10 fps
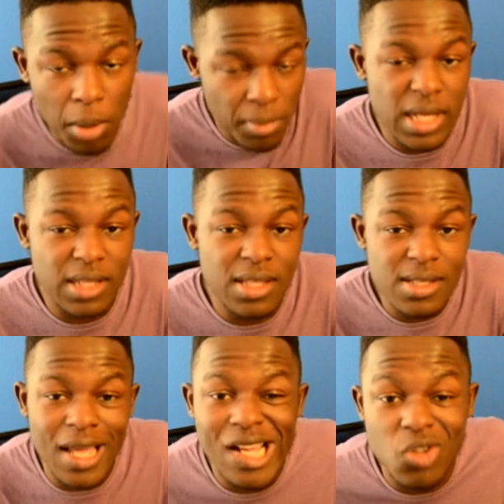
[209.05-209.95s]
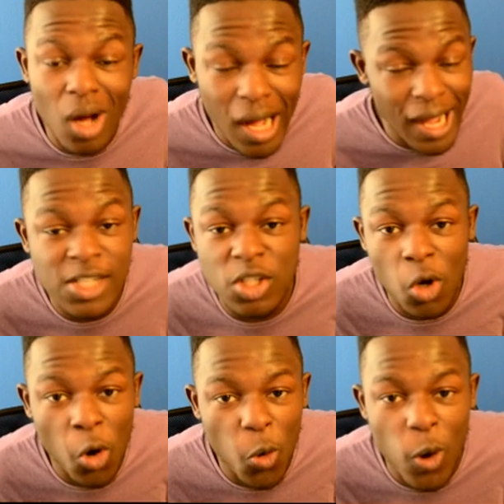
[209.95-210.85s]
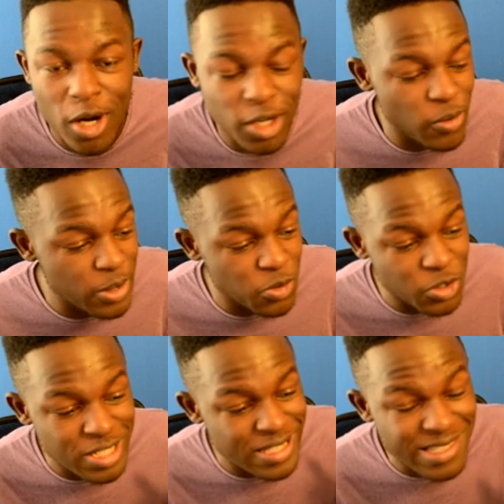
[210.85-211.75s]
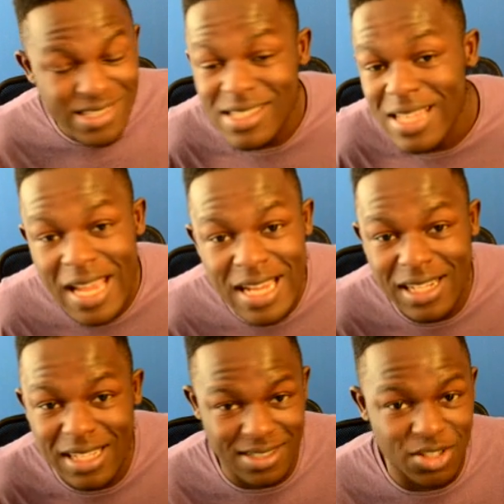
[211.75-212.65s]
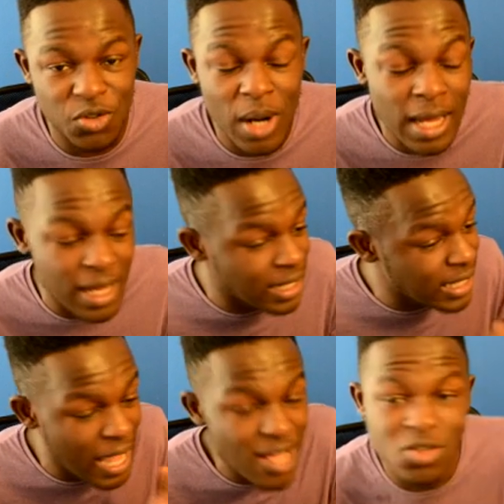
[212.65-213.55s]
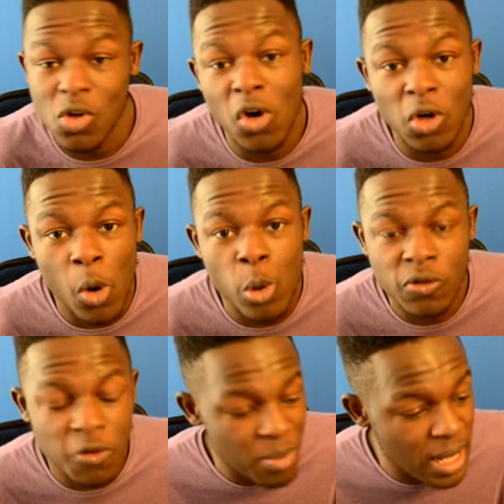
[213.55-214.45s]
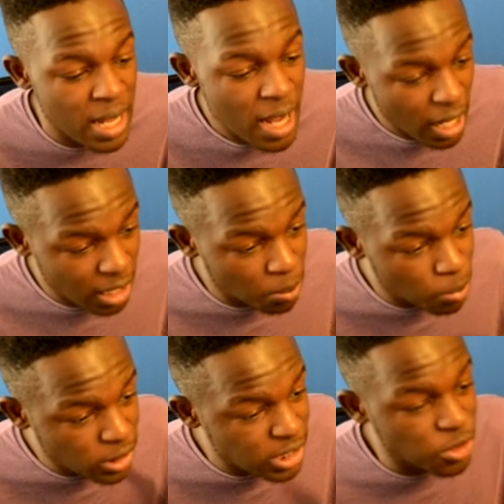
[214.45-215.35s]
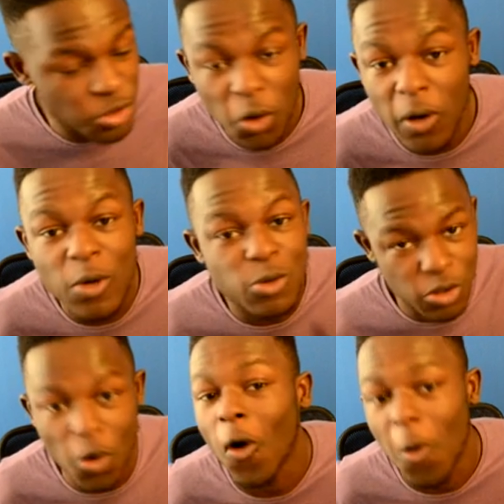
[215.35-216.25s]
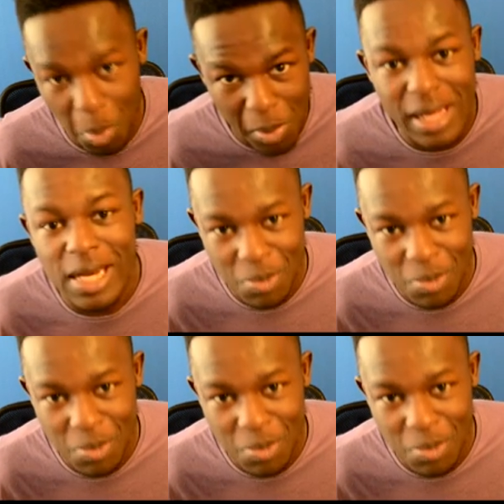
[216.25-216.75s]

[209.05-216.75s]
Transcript: I mean, this guy's got high to low work rates, which is insane as a striker, and he has scored goals for me, and I'm pretty sure he'll score many